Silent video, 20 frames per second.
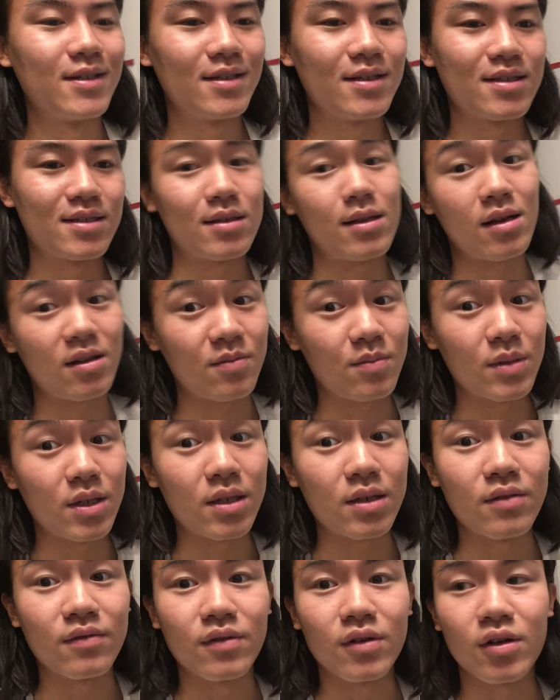it's a lot of
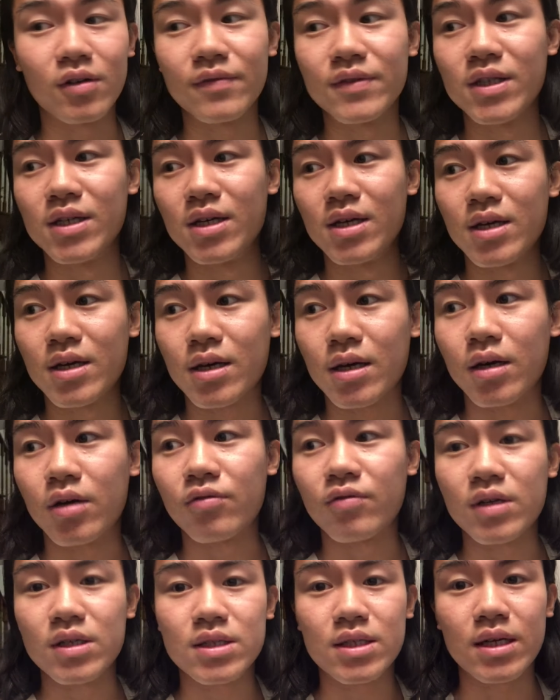money involved uh,
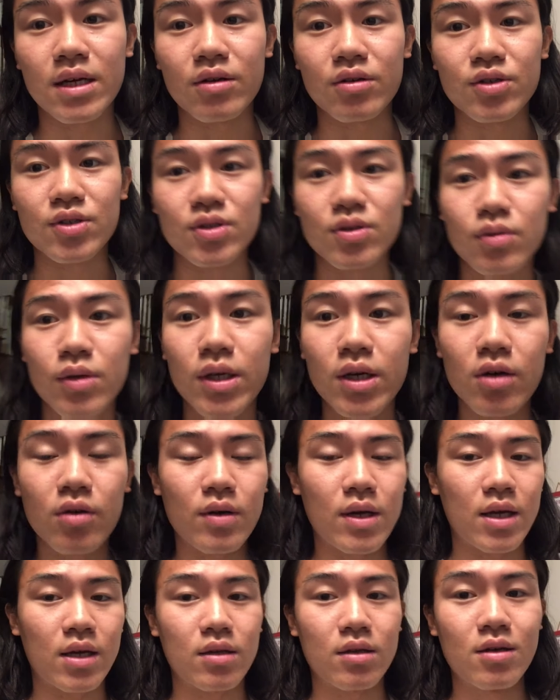renting out a studio,
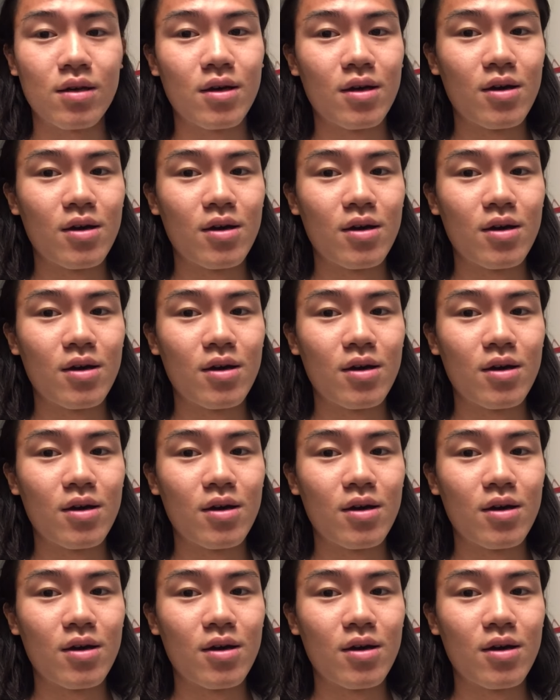and